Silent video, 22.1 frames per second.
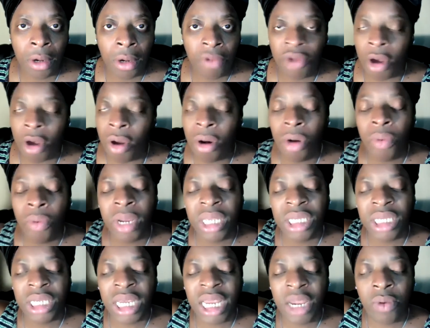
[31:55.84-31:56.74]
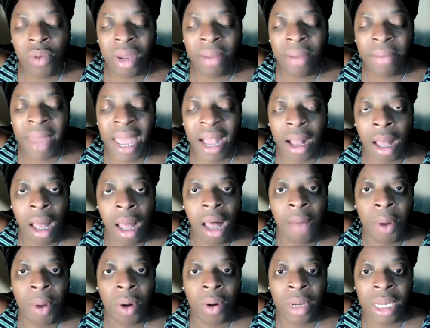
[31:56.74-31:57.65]
The only reason he went back
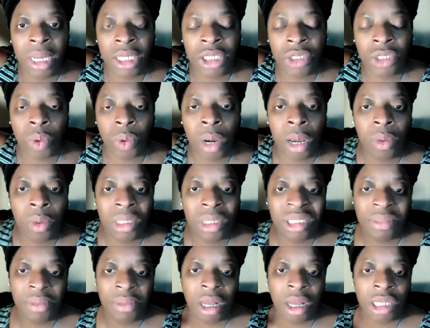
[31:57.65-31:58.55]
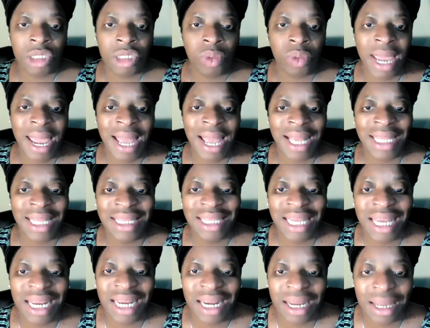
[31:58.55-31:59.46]
up on his throne was because we had
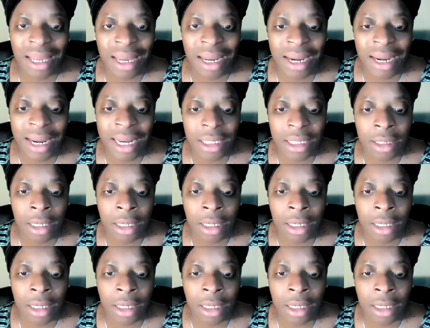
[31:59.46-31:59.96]
sinned against